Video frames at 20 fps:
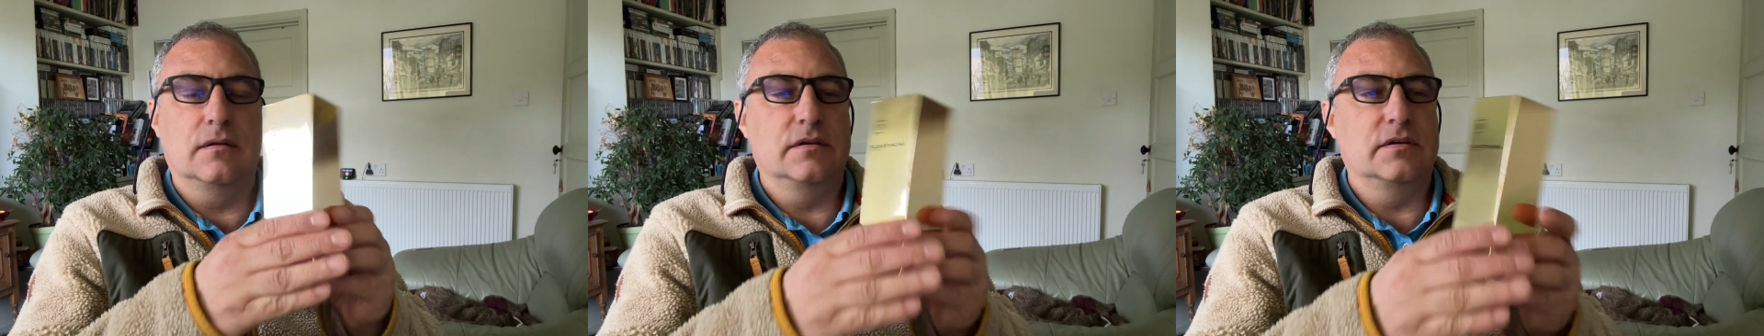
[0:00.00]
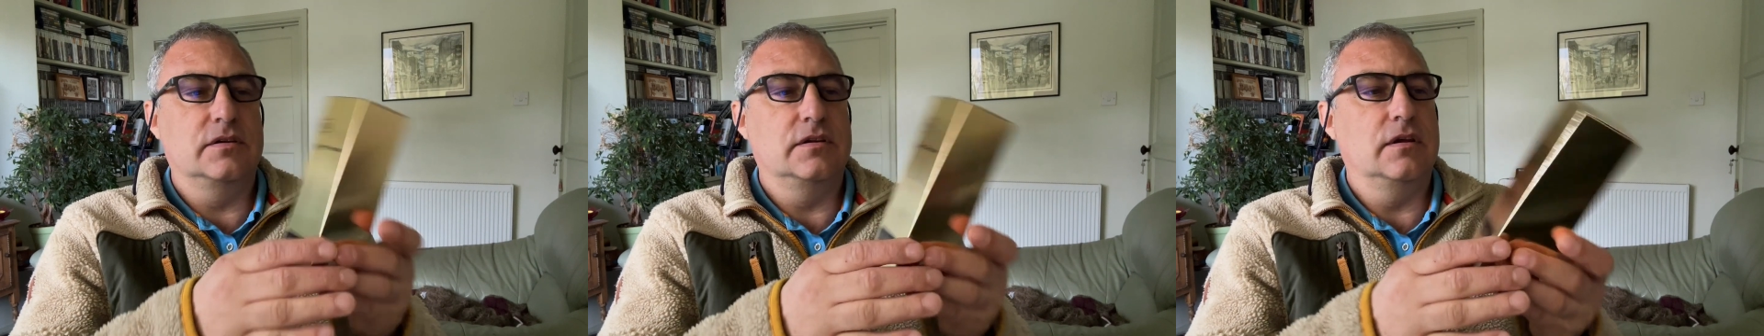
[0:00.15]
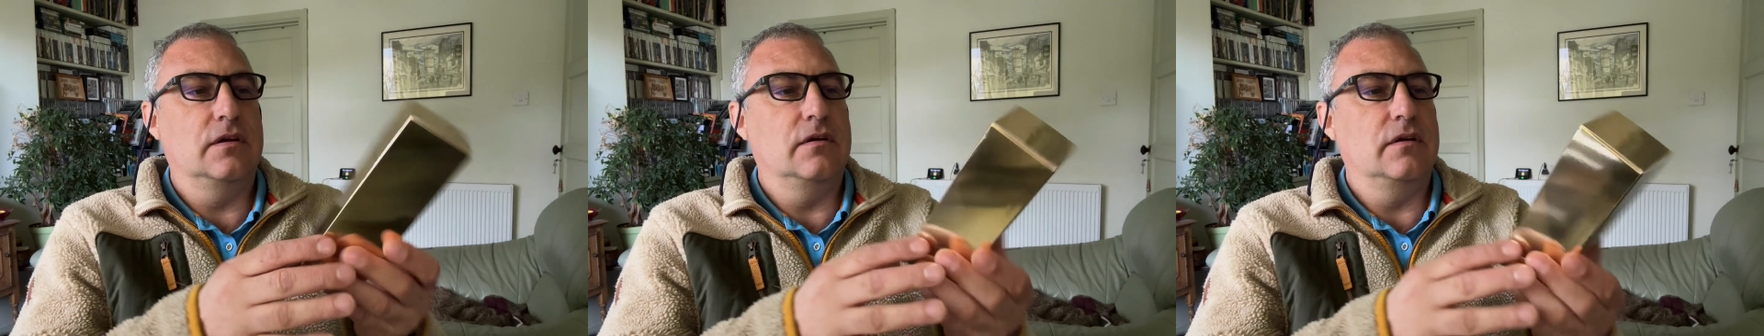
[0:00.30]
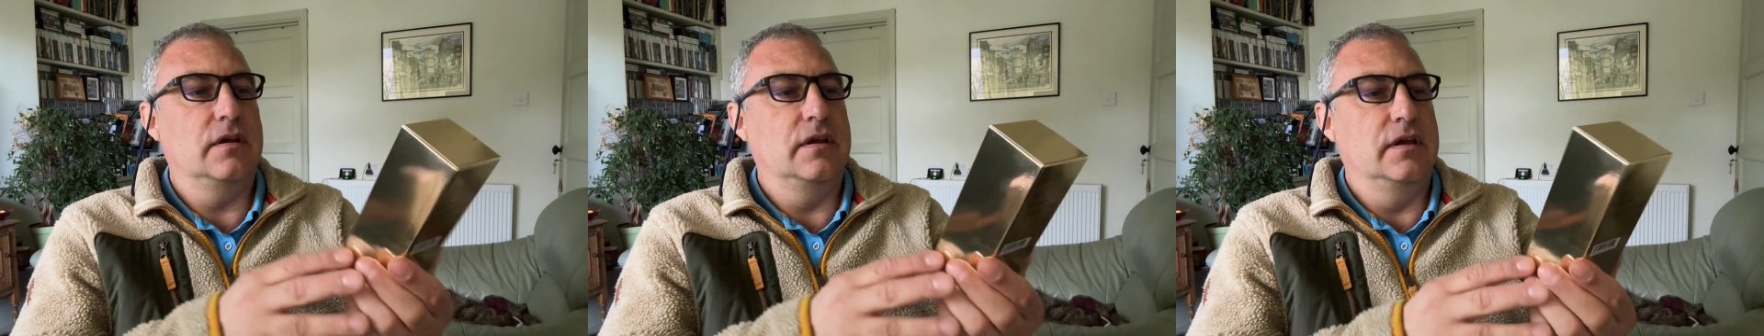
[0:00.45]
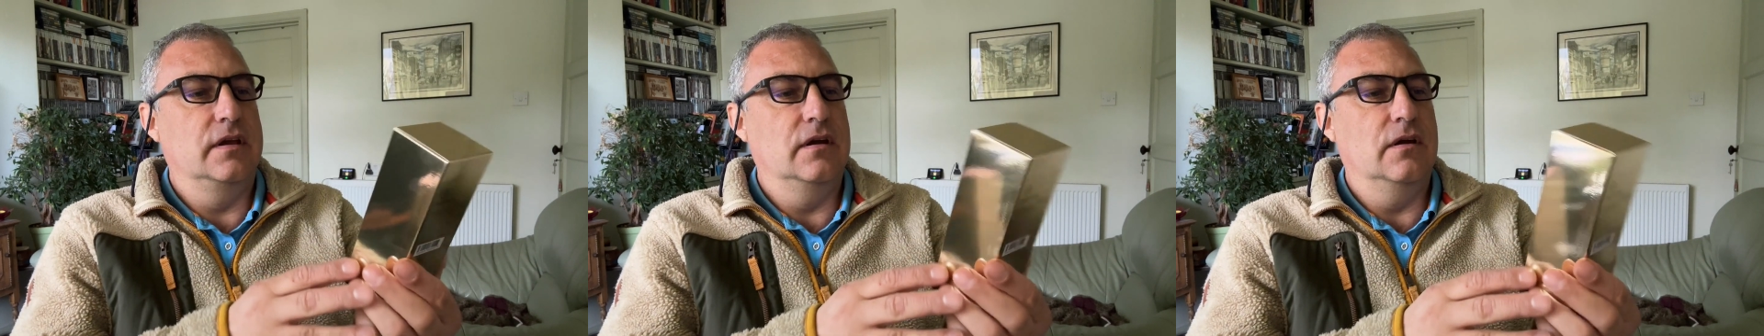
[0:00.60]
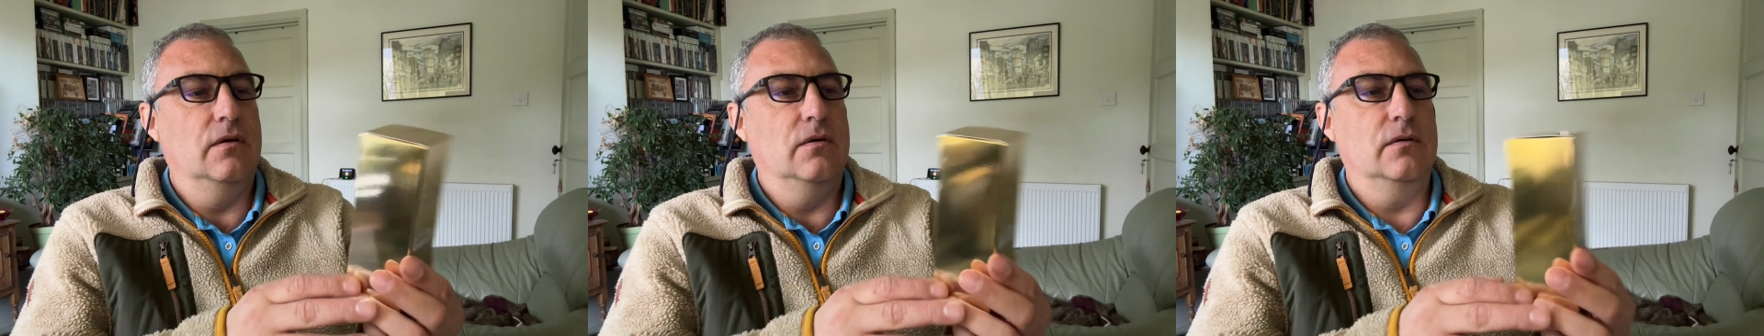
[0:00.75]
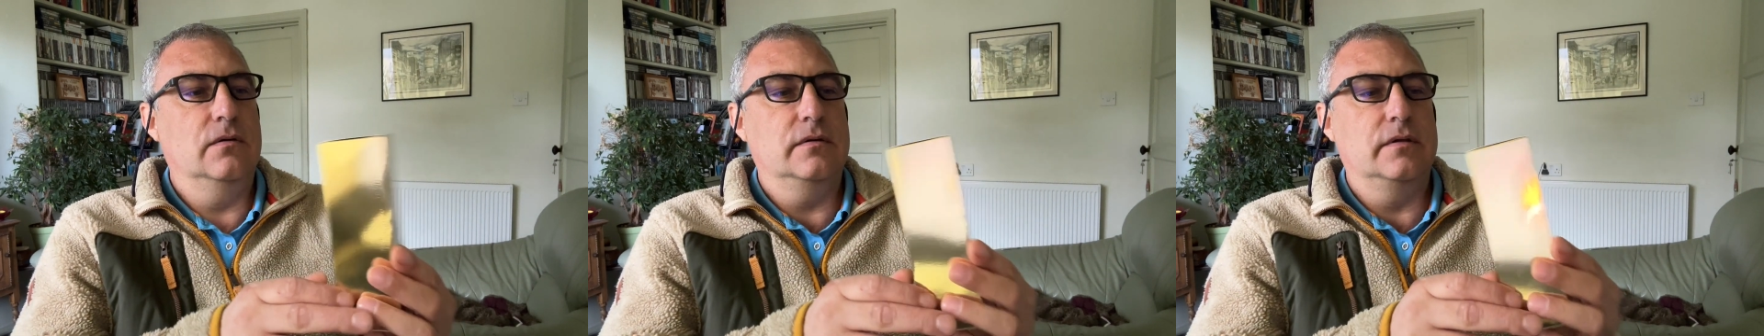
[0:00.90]
shiny
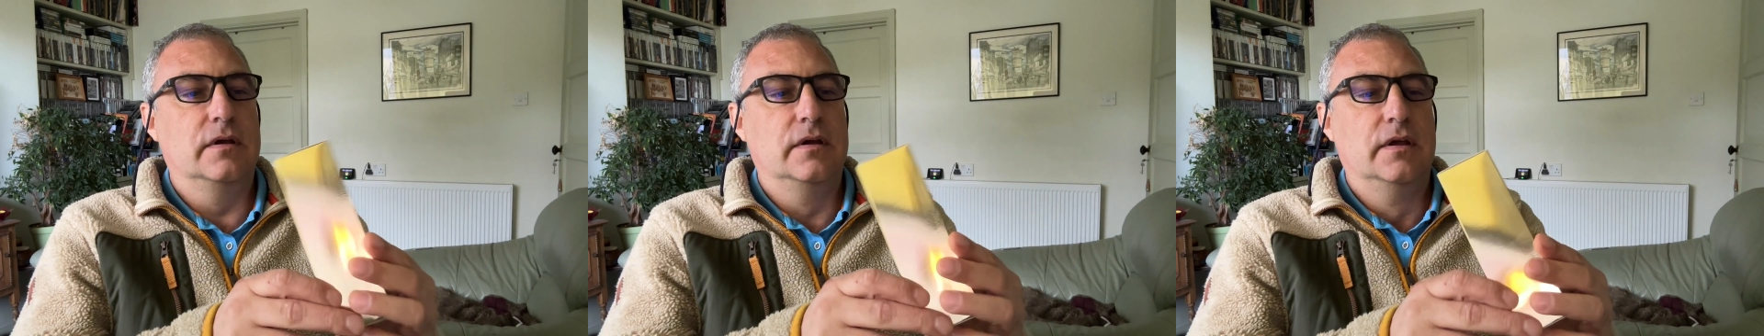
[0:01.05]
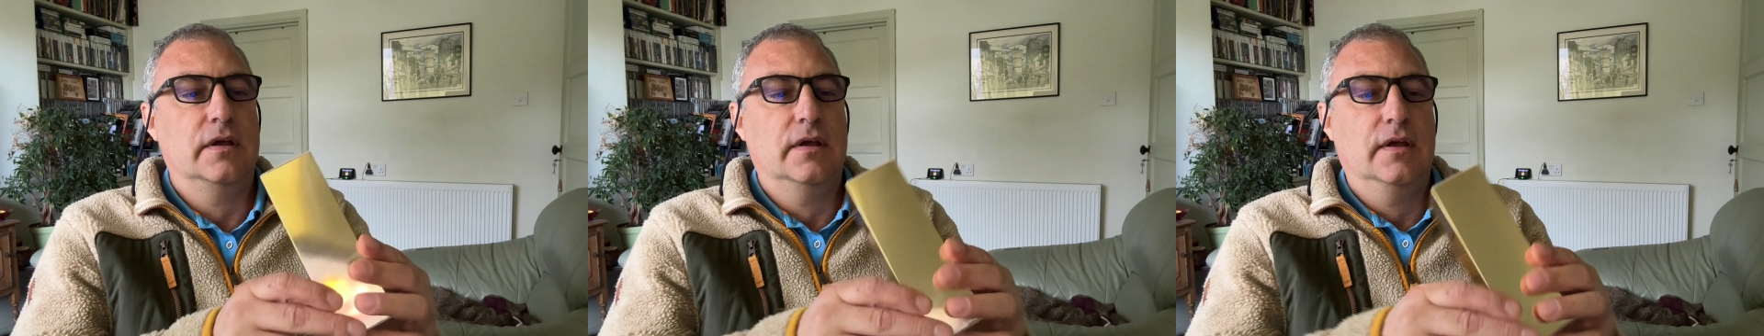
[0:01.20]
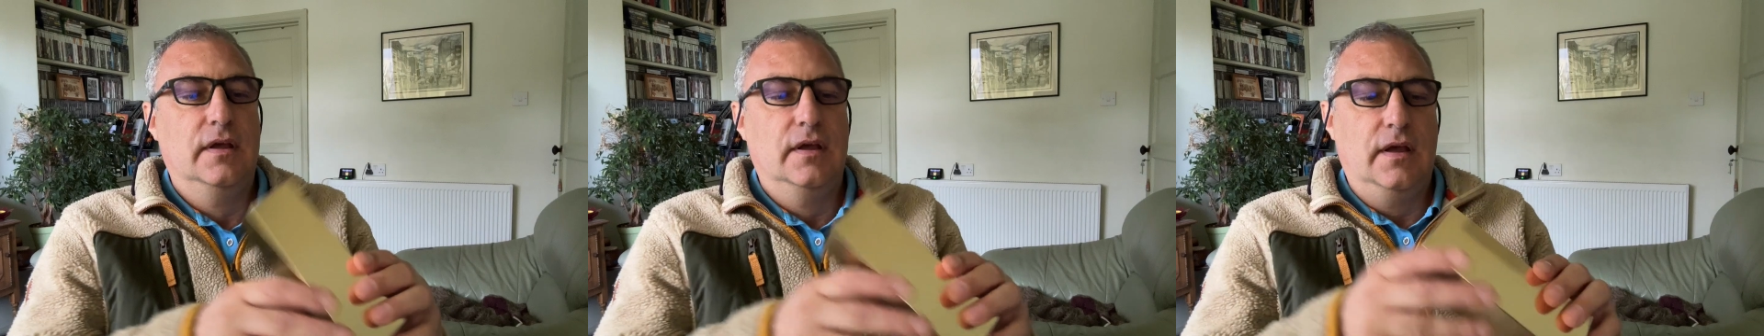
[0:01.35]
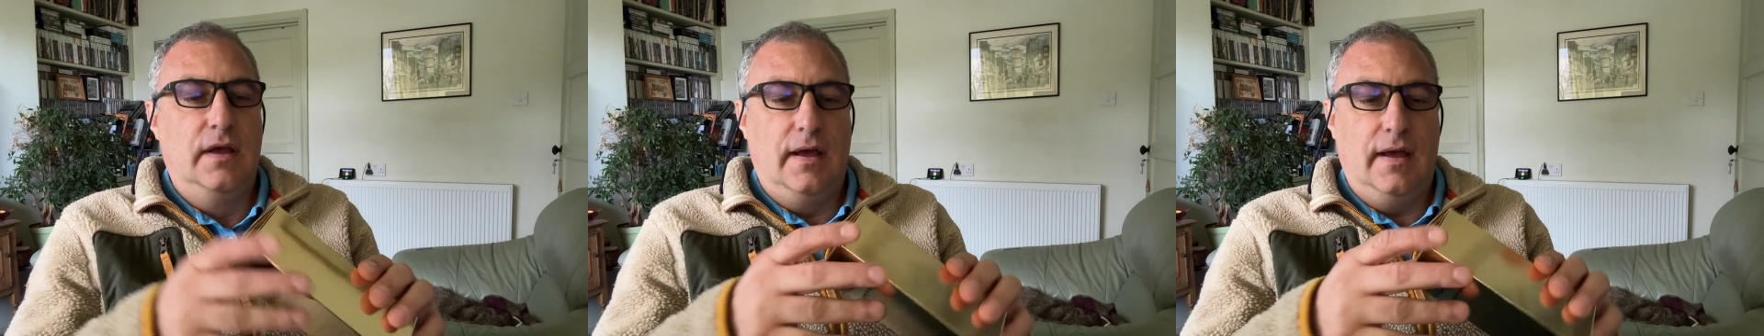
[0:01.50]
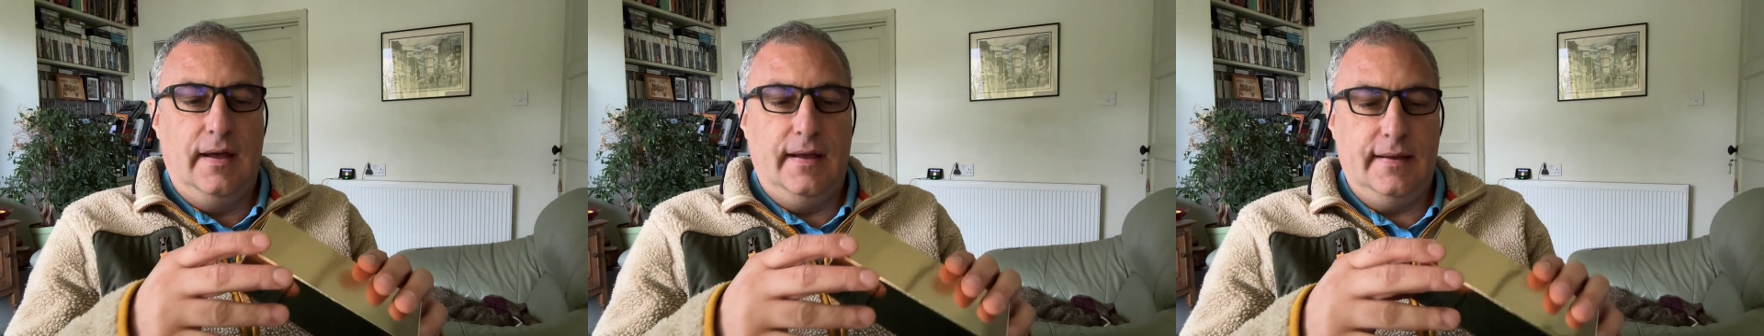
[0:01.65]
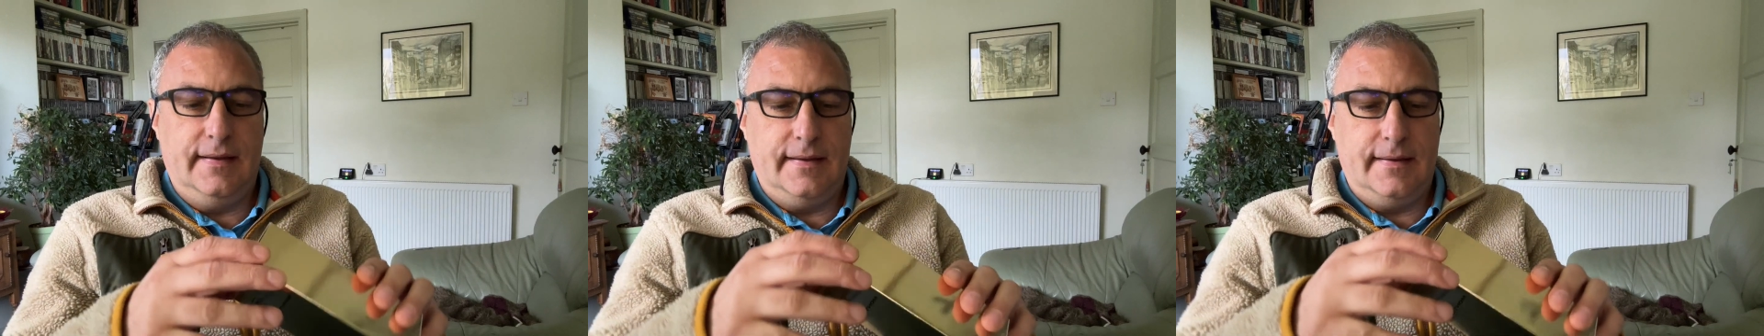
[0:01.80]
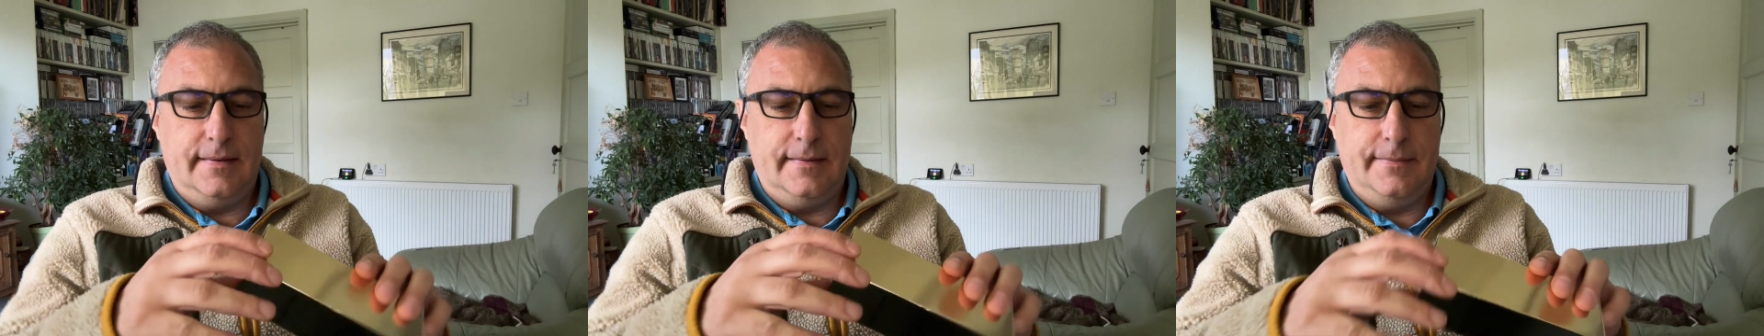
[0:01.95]
gold.
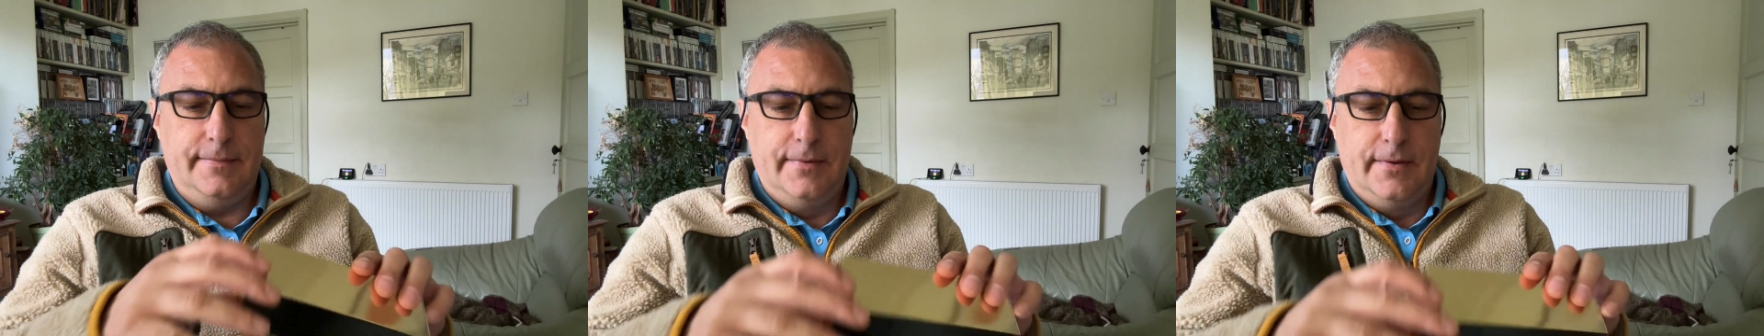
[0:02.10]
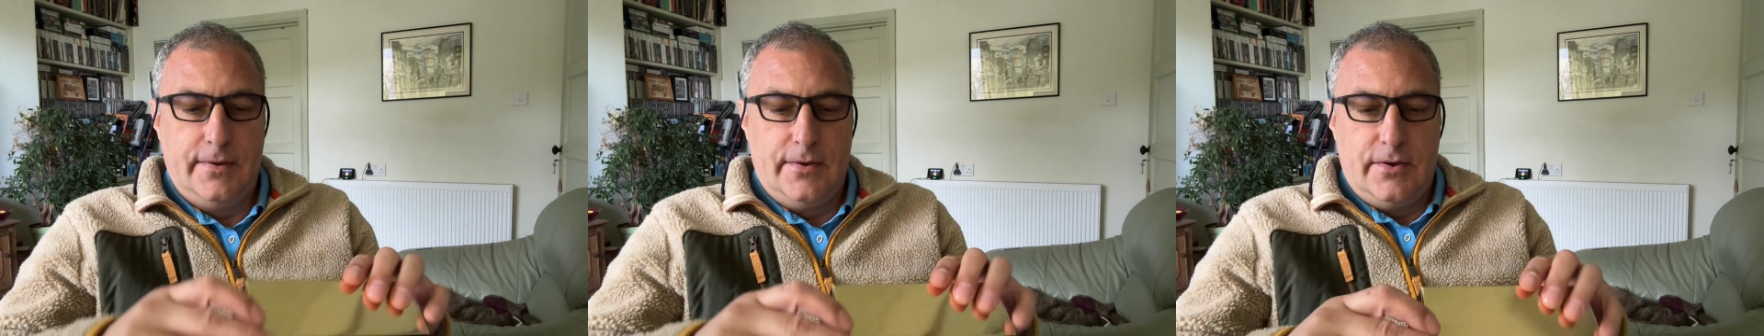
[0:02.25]
But